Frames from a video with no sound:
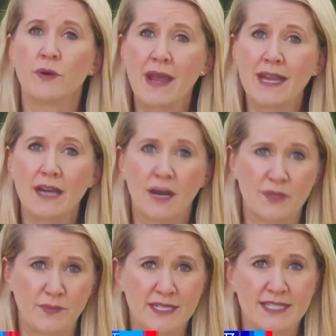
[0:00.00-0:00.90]
We
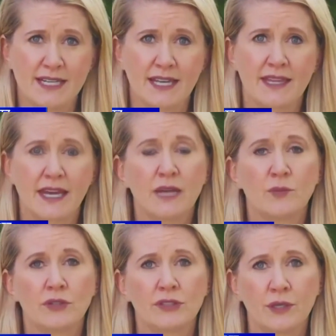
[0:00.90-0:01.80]
remain optimistic
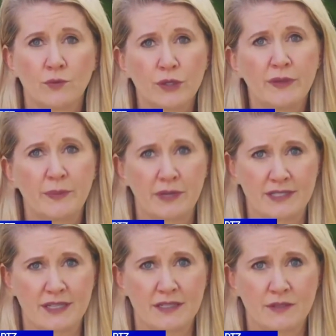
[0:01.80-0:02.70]
that Emerald and Ruby
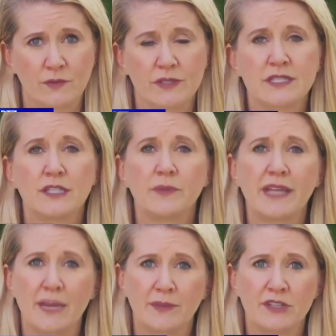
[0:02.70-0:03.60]
Princess will
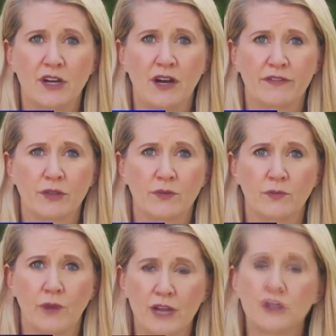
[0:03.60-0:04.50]
still be able to
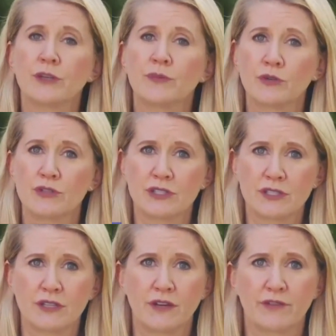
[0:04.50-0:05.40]
offer round trip
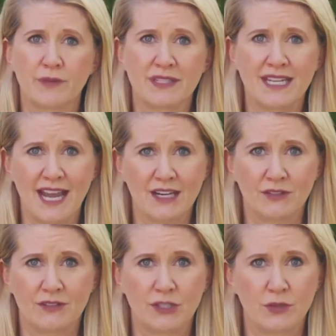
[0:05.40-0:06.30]
cruises from
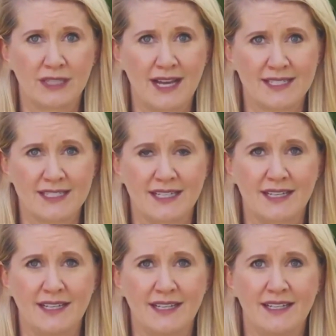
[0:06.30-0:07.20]
Seattle to
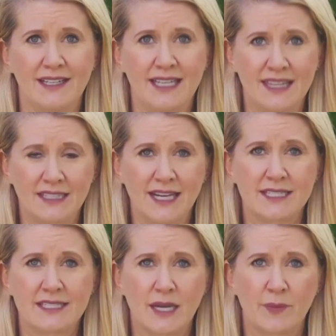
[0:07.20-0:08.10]
Alaska in
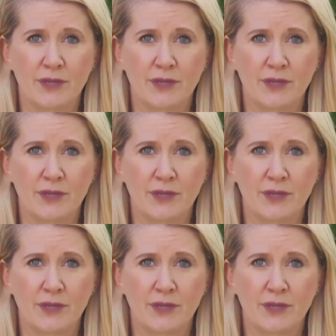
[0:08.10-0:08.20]
the late